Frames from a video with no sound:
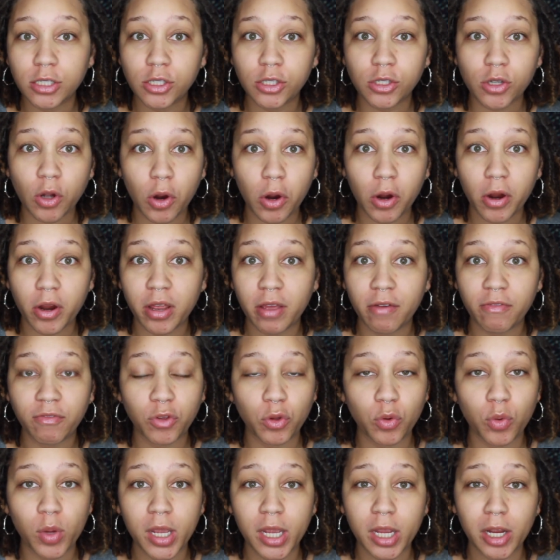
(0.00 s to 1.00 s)
Sorry if
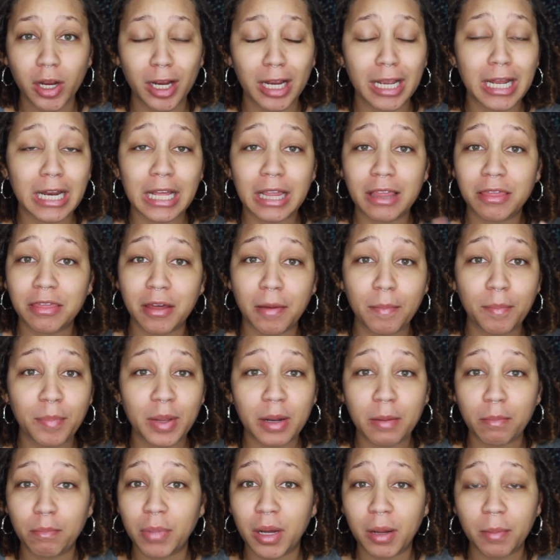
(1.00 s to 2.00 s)
you hear any
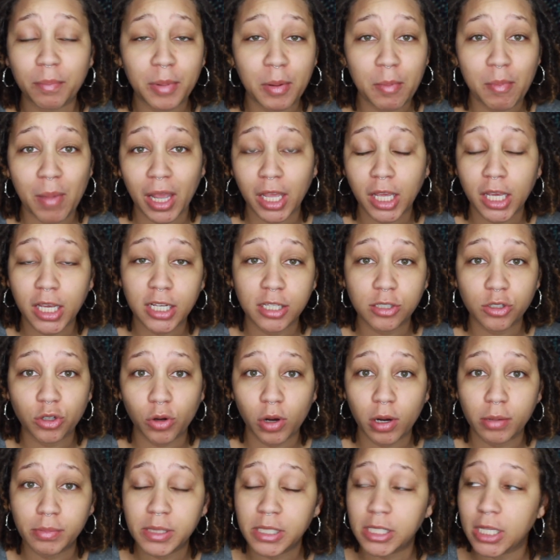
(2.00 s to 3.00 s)
thumping, bumping. My kids
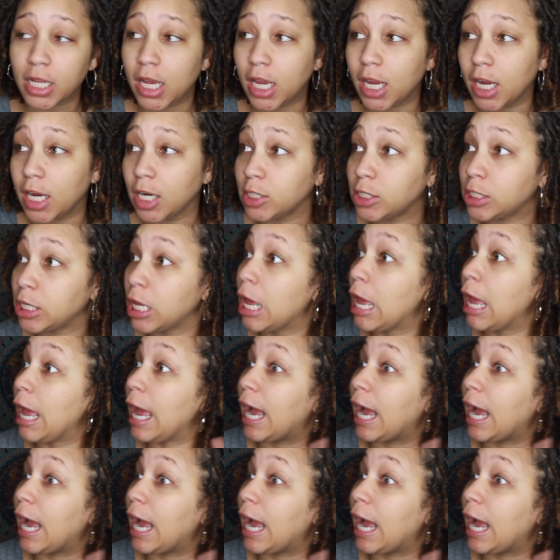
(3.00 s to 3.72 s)
are upstairs.